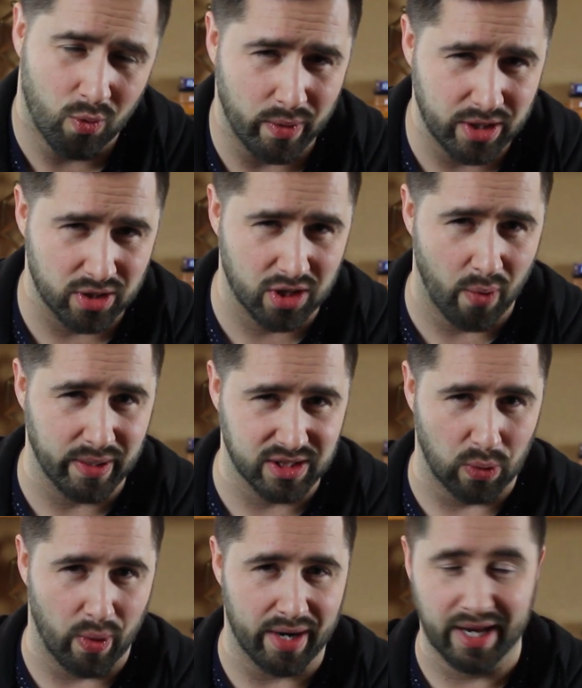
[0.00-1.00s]
when you're going
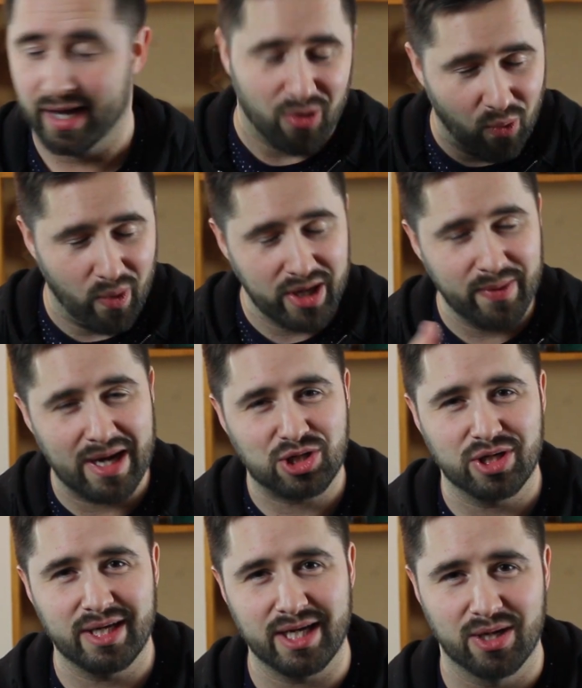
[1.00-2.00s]
to one. What do you
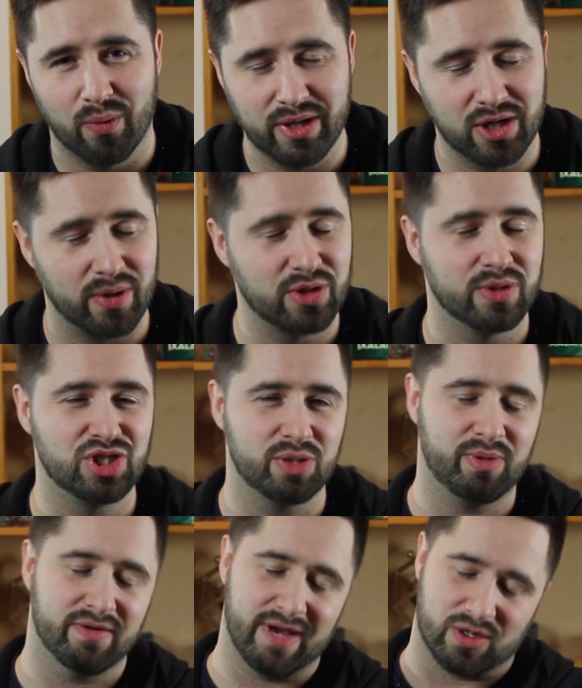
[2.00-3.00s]
actually need when you're going to a
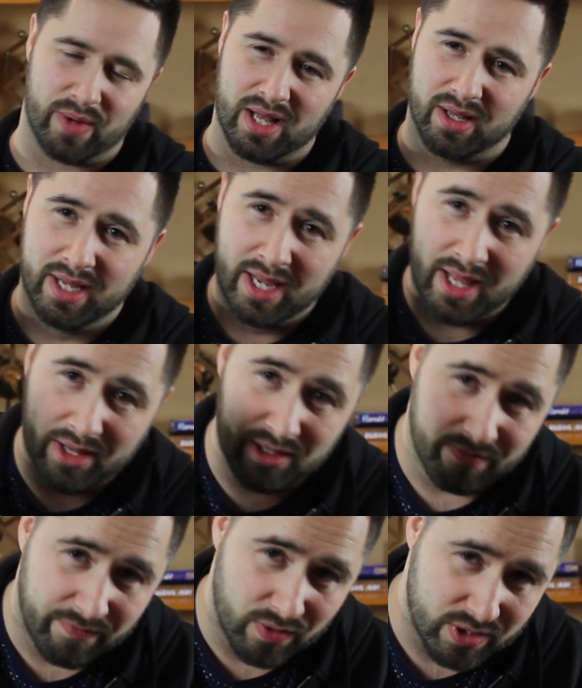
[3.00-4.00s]
GP event? Well,
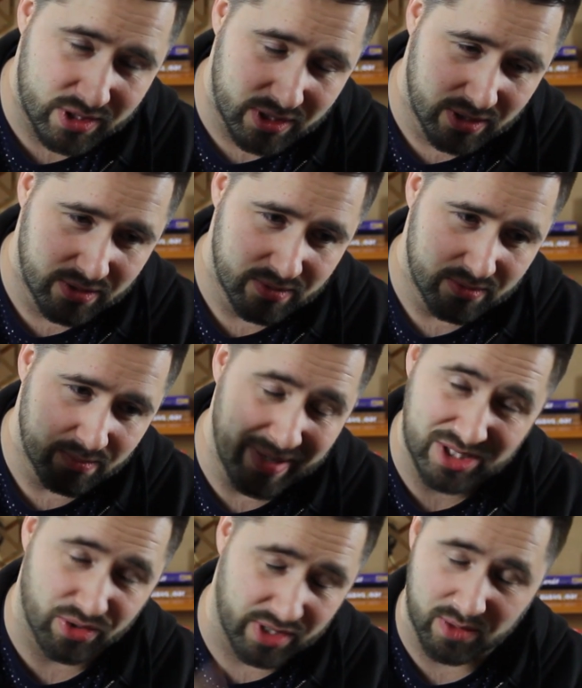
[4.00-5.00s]
the first
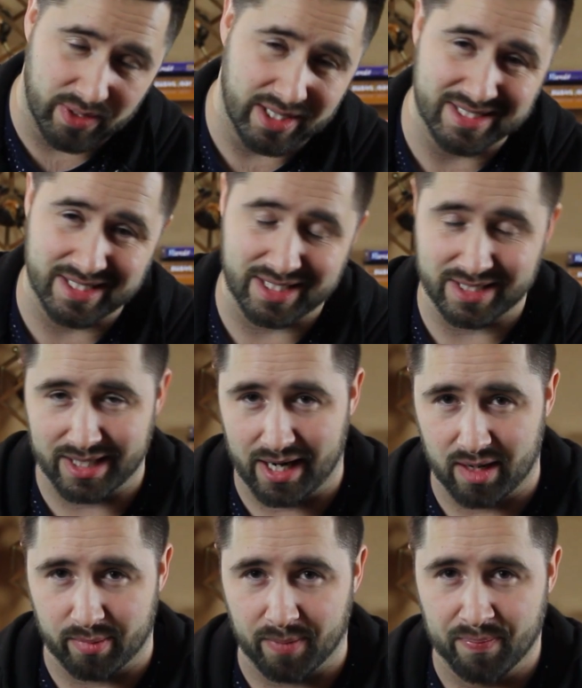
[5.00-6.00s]
major thing you need is a
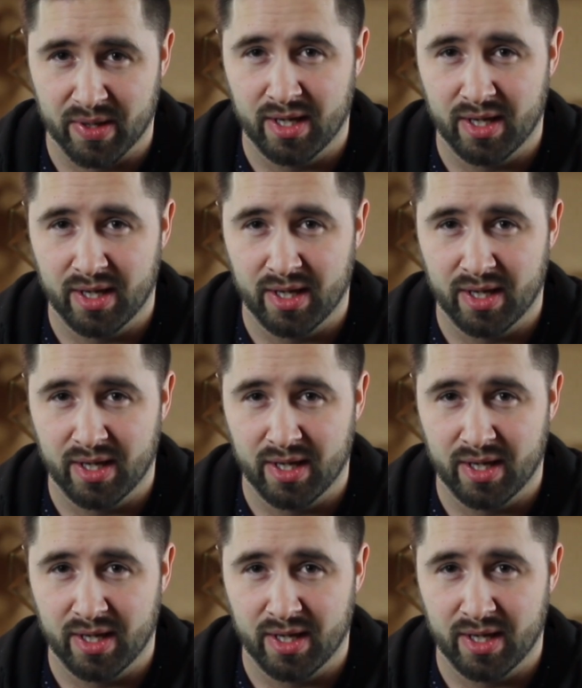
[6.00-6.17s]
DCI number.